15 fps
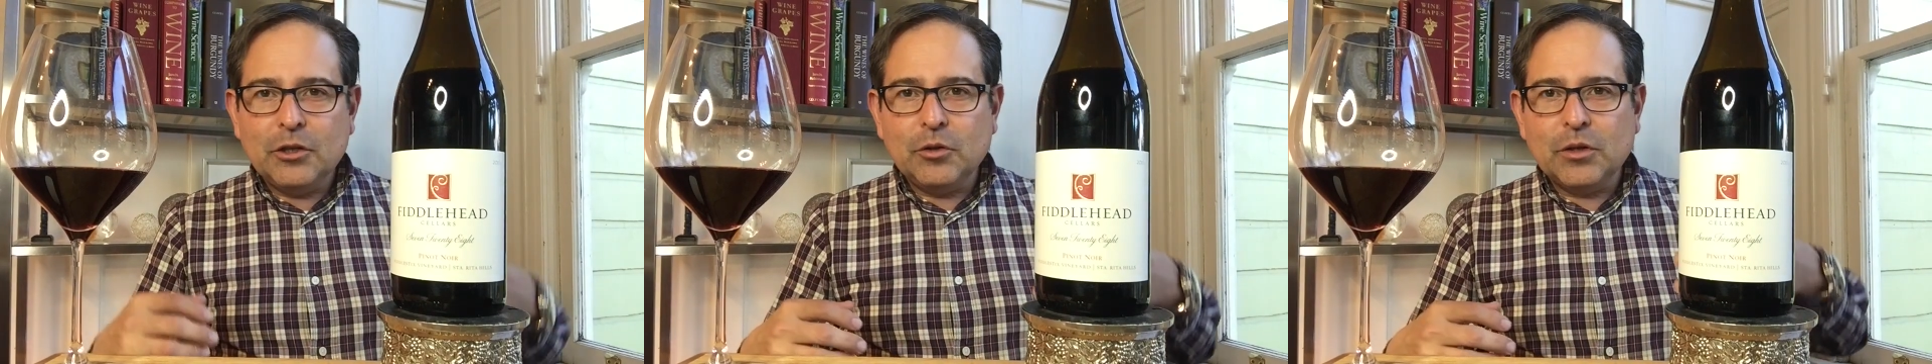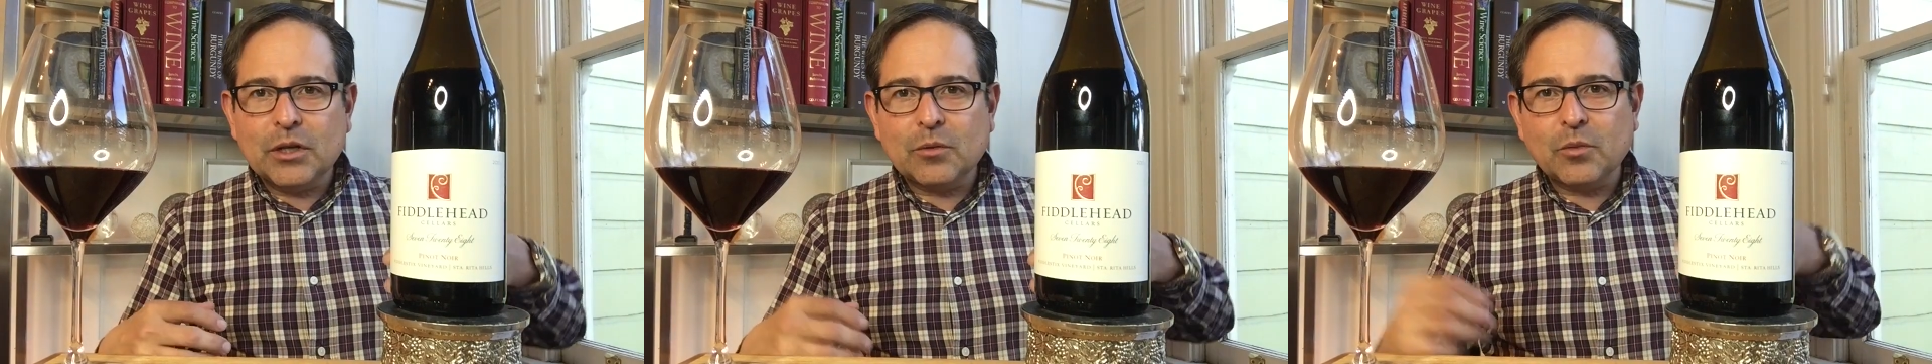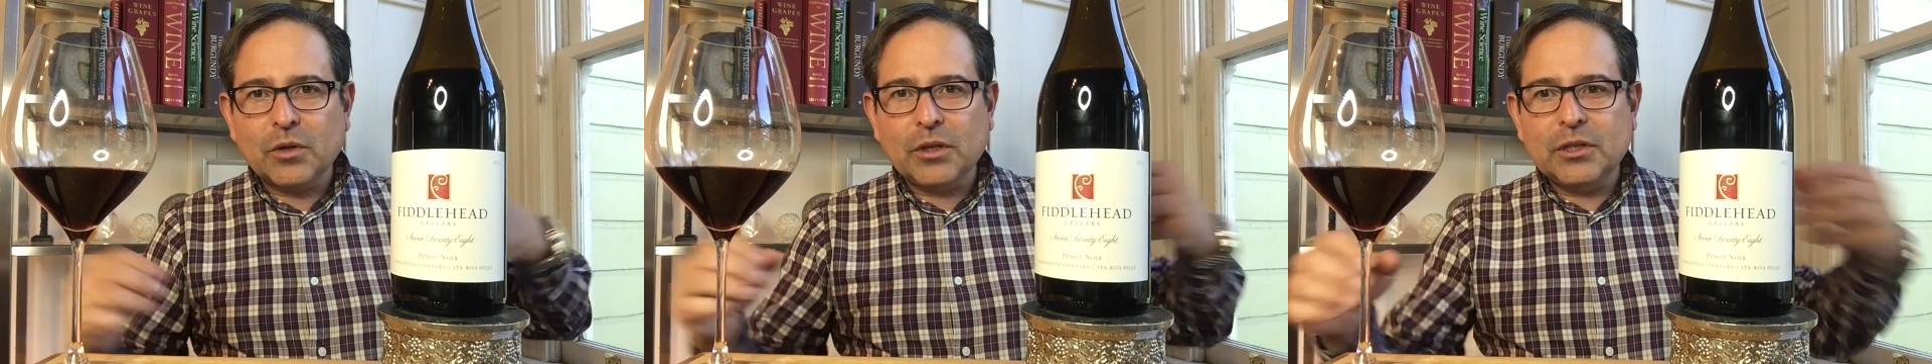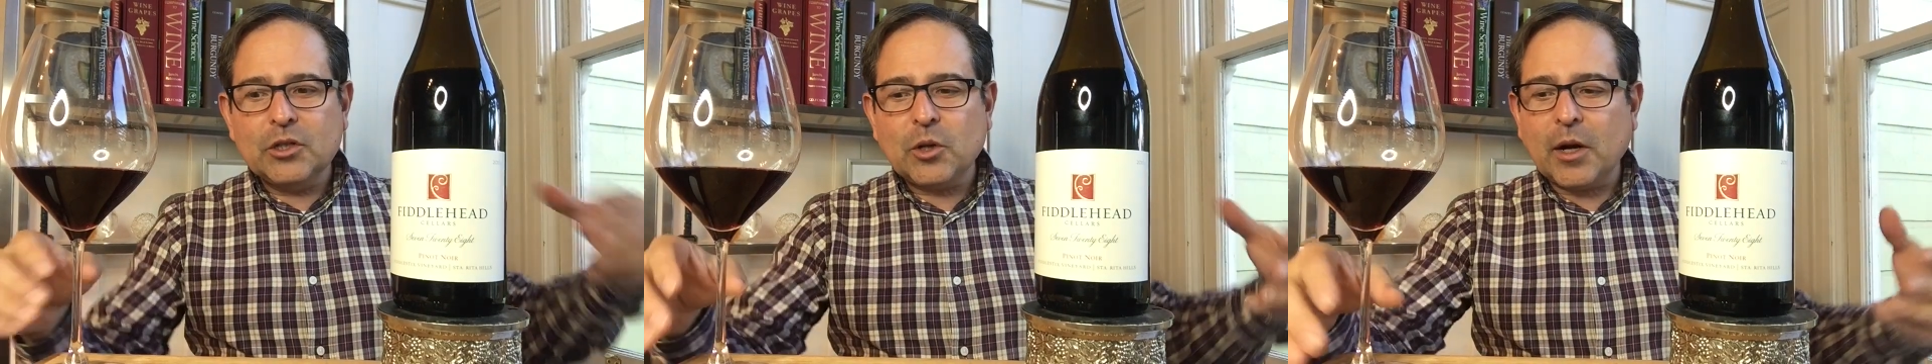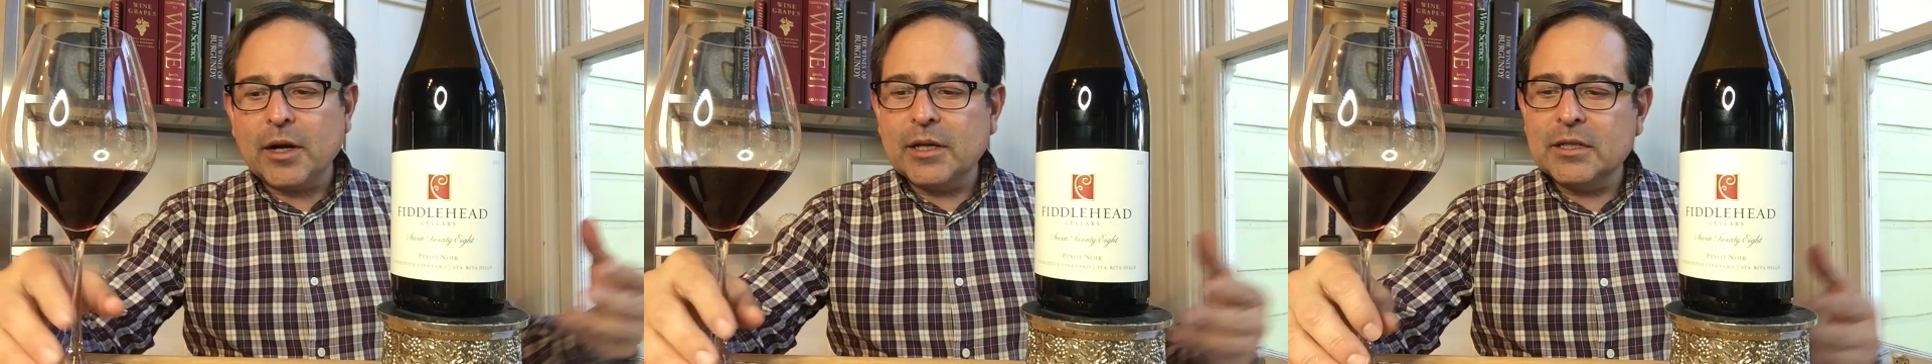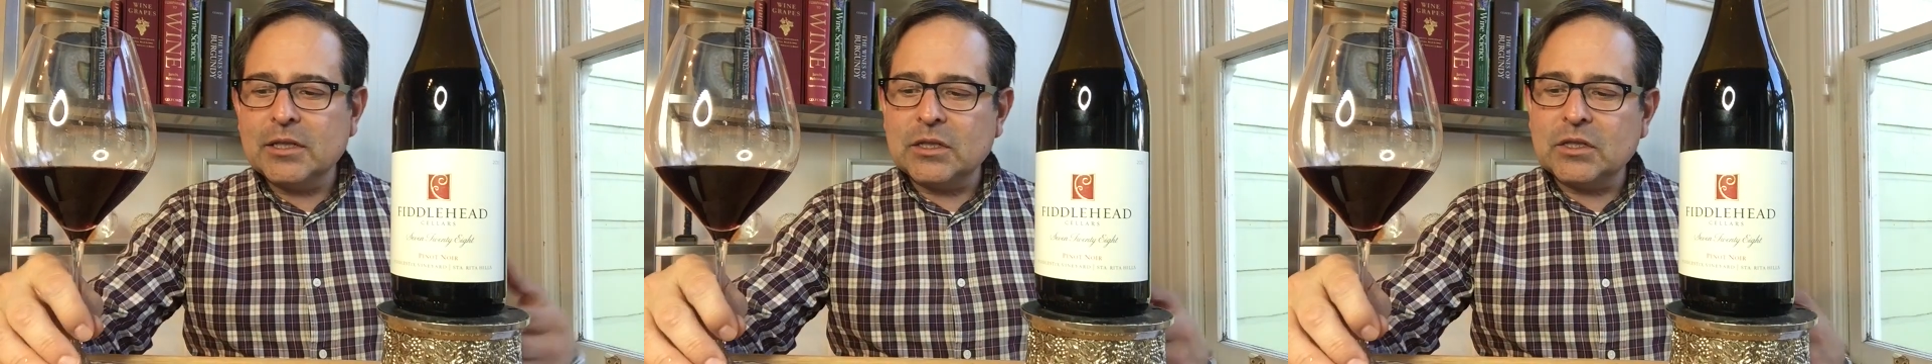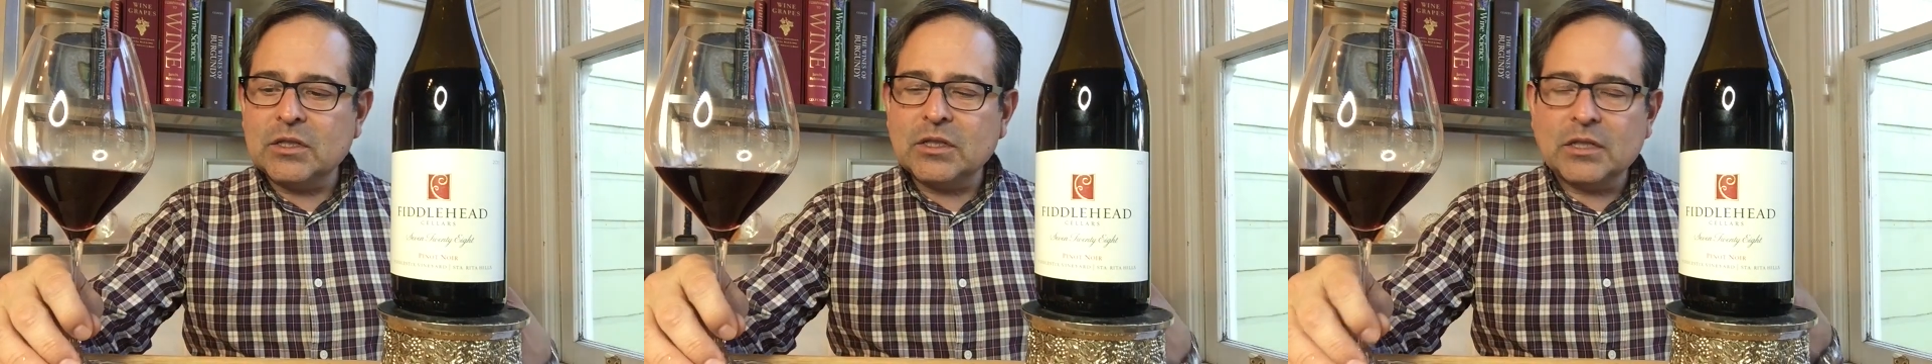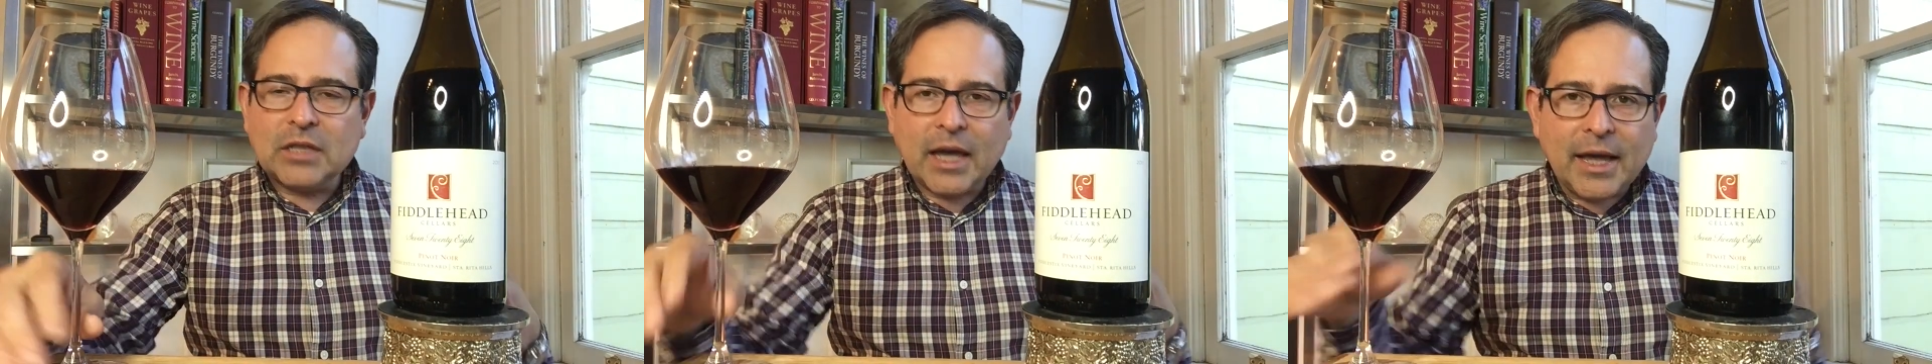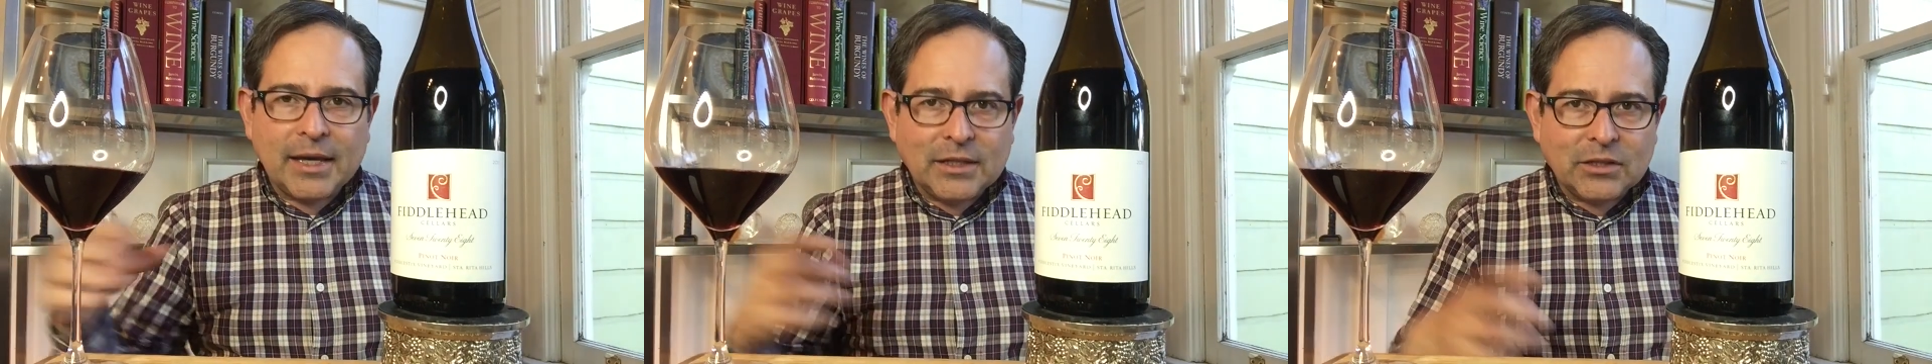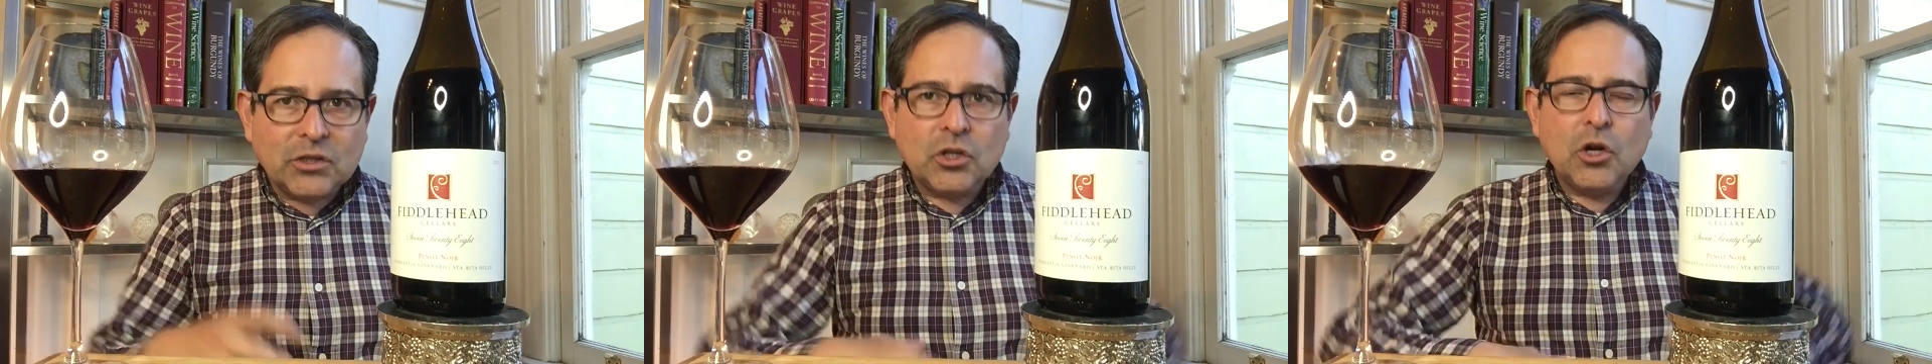you can really try to just
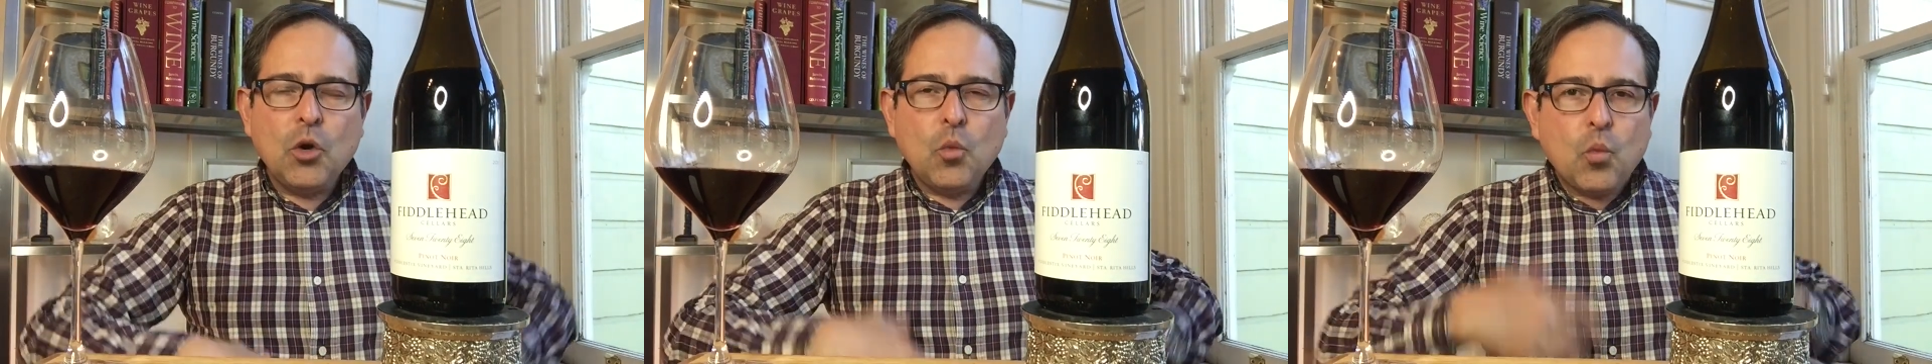taste